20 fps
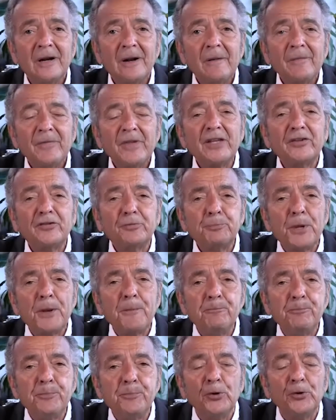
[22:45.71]
It's
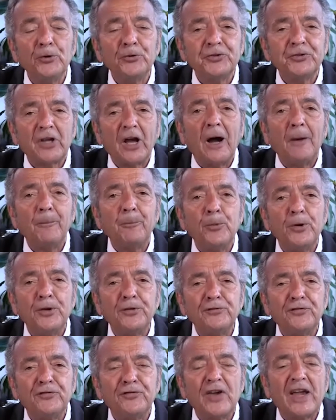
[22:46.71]
been built up with
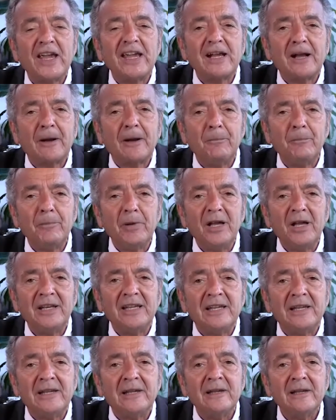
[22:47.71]
fake
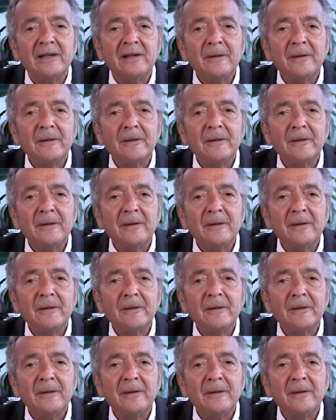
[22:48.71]
money.